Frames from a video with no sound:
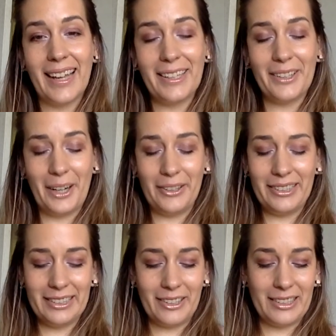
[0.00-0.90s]
you know,
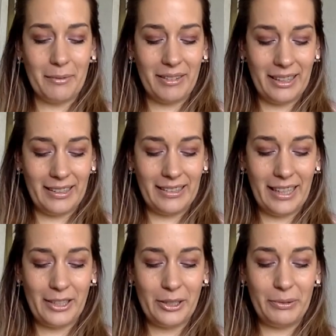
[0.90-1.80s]
it's not something
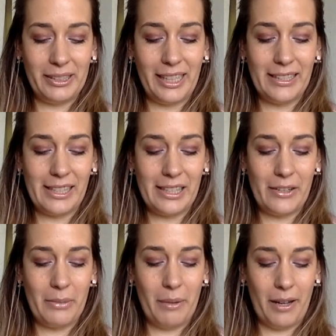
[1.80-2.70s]
that you would
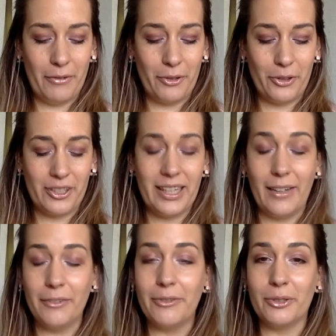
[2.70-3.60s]
necessarily buy for
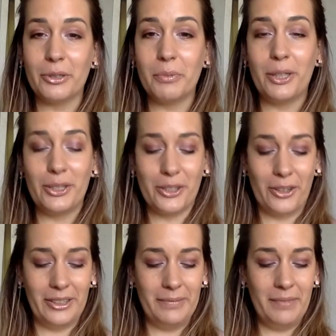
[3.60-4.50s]
yourself or splurge
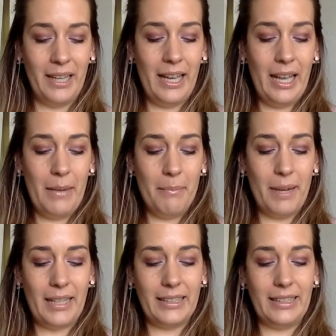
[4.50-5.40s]
on.
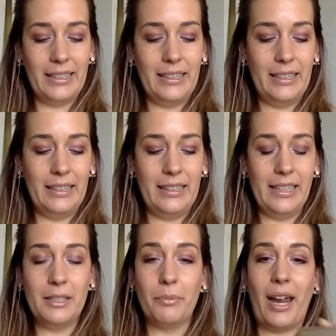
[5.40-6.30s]
But
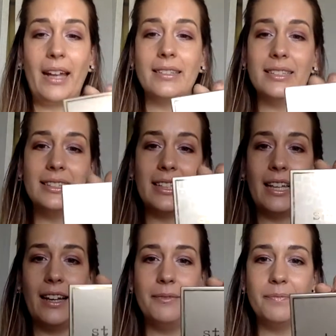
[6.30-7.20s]
this brand,
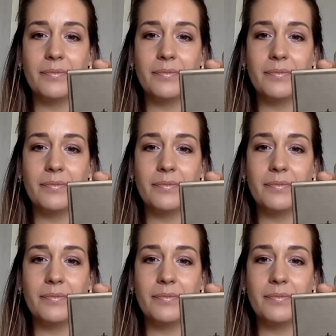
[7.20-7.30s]
Stella,